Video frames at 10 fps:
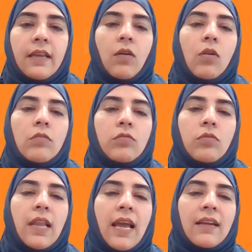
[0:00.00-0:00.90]
they also
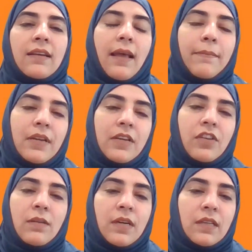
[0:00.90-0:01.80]
lack
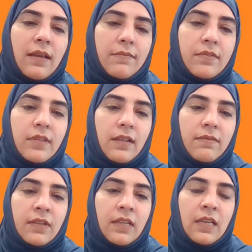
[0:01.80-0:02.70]
collaboration among
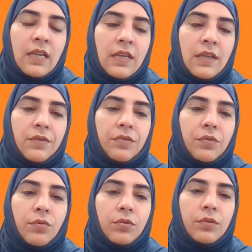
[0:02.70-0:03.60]
themselves.
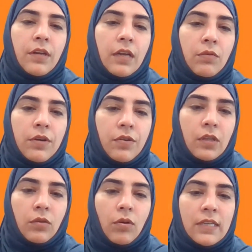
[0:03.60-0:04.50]
So the regulatory
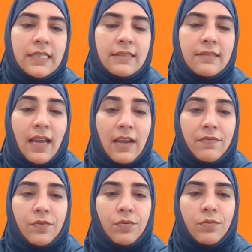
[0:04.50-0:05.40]
authorities
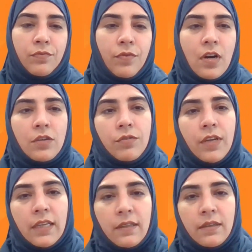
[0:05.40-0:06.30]
have to work
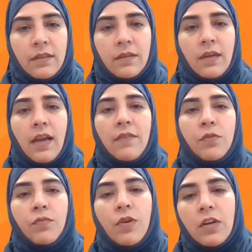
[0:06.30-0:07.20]
together, have
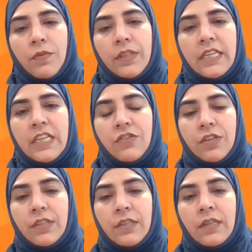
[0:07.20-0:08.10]
to work with each
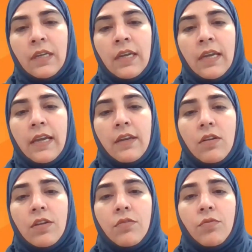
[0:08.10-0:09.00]
other in
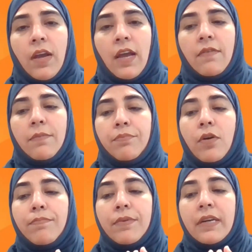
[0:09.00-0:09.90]
order to have a
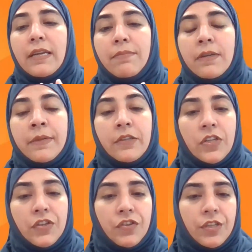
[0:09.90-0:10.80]
proper
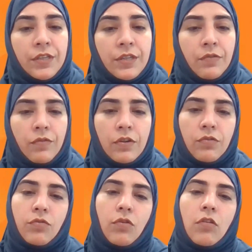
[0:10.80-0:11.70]
implementation when
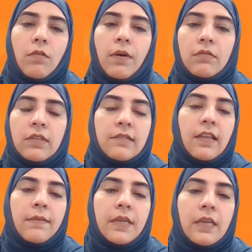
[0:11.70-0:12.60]
you talk about the
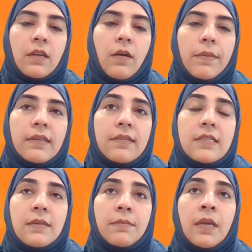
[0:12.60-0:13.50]
Islamic economic
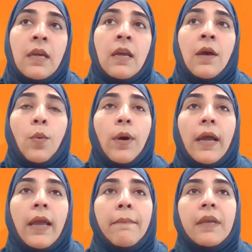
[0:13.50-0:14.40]
system.
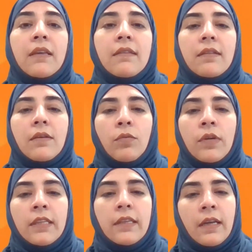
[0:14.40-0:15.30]
Why? Because
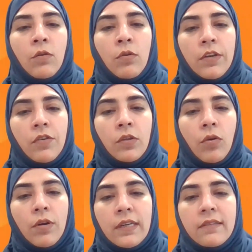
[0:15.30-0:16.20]
only the regulatory
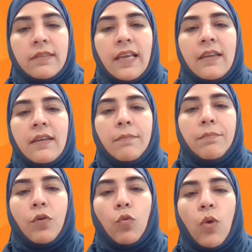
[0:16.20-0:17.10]
authorities can
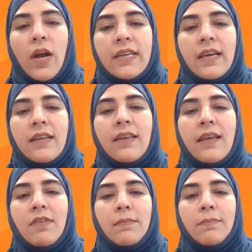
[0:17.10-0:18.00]
provide a
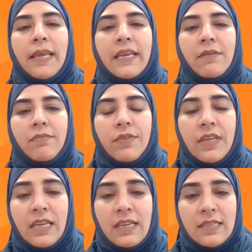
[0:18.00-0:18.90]
level playing
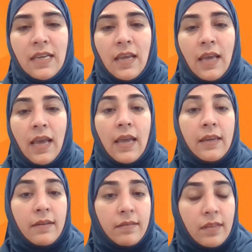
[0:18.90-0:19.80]
field.
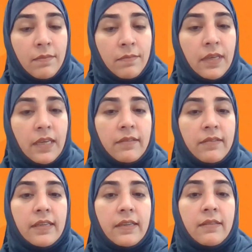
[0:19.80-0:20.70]
And in some
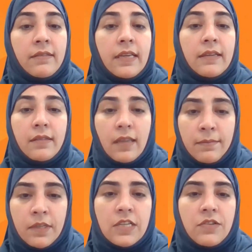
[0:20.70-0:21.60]
cases, in
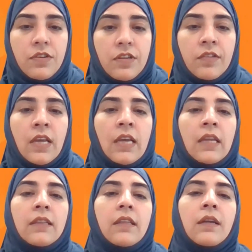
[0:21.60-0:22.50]
some countries,
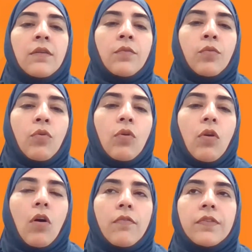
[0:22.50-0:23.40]
the role
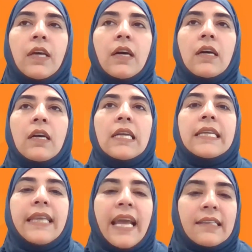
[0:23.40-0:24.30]
of the
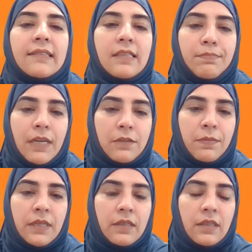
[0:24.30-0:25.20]
tax
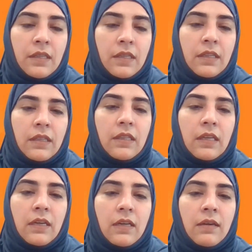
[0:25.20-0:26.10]
department,
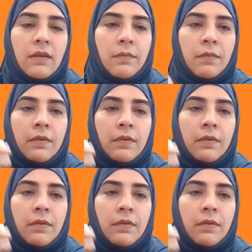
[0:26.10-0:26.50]
the